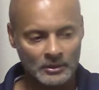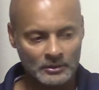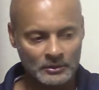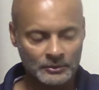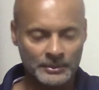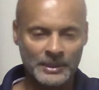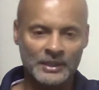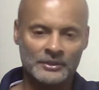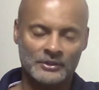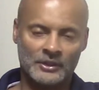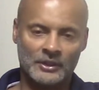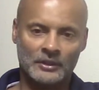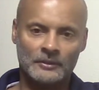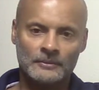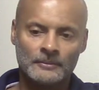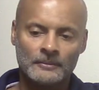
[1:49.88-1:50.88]
3 years
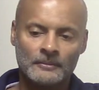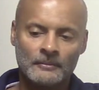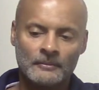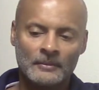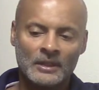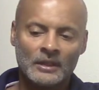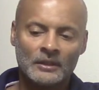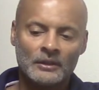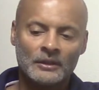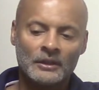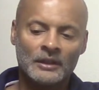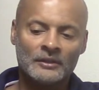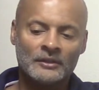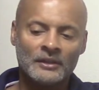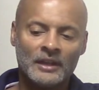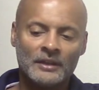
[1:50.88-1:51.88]
ago.
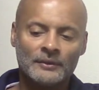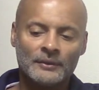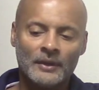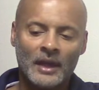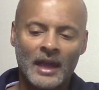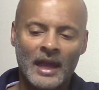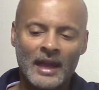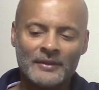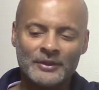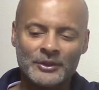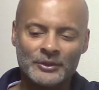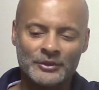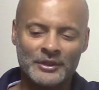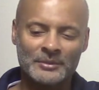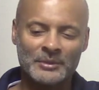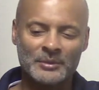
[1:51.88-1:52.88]
Instead of having
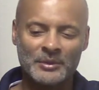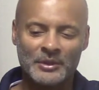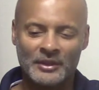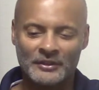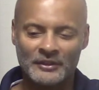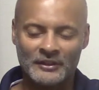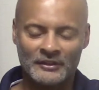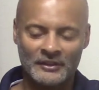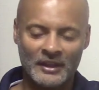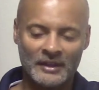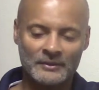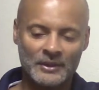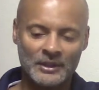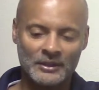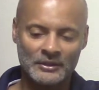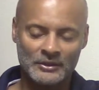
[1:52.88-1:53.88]
treatment because he's
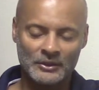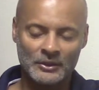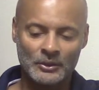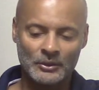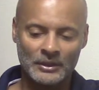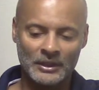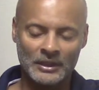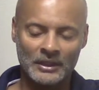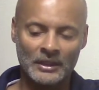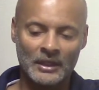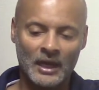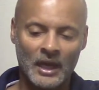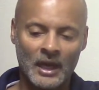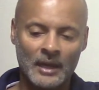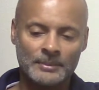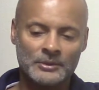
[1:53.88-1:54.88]
70 years old, he
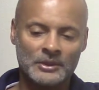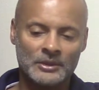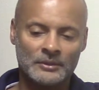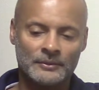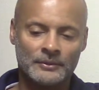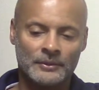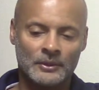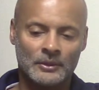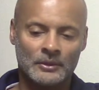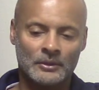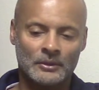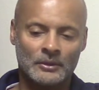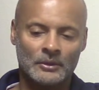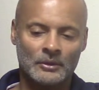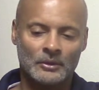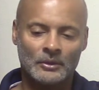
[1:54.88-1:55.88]
opted for
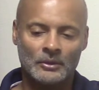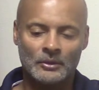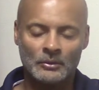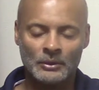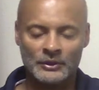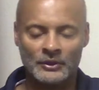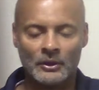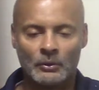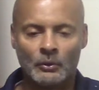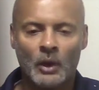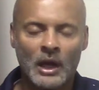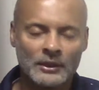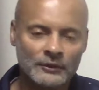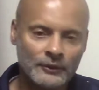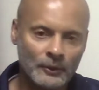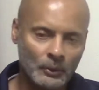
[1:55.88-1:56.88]
what's called
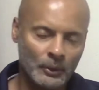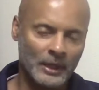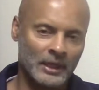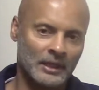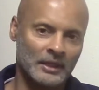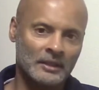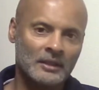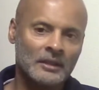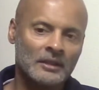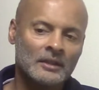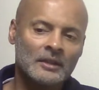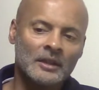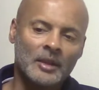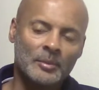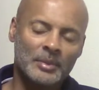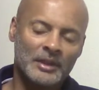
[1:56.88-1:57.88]
watchful waiting.
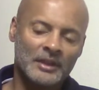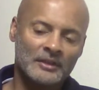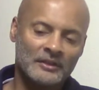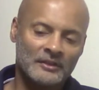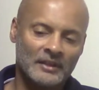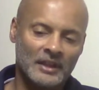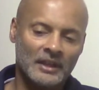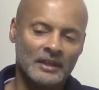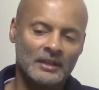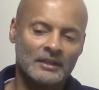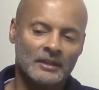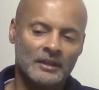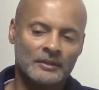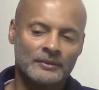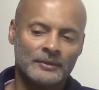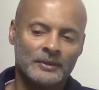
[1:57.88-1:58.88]
But instead
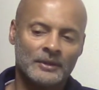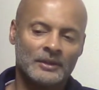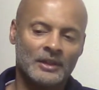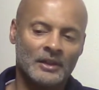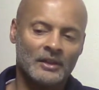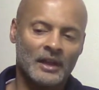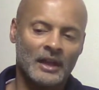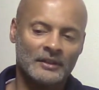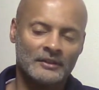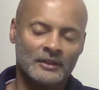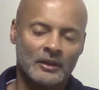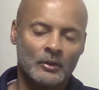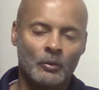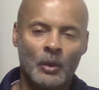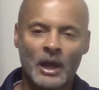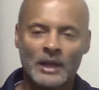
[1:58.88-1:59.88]
of the classic
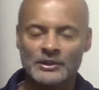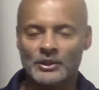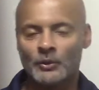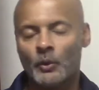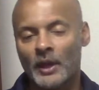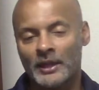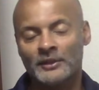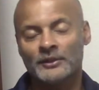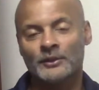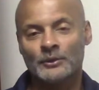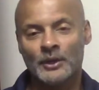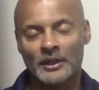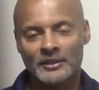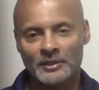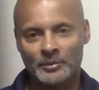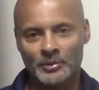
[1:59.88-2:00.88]
watch and wait and do
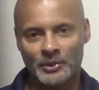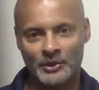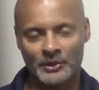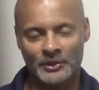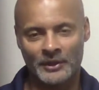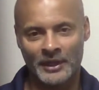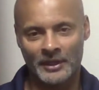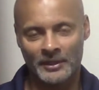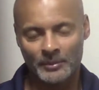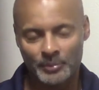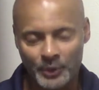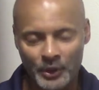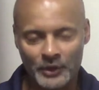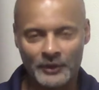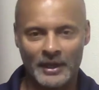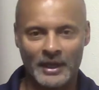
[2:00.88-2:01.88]
nothing
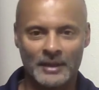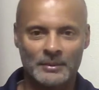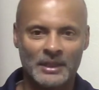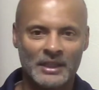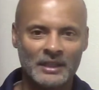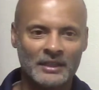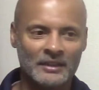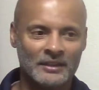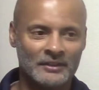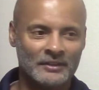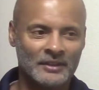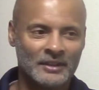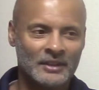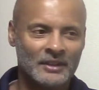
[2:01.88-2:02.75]
program, he is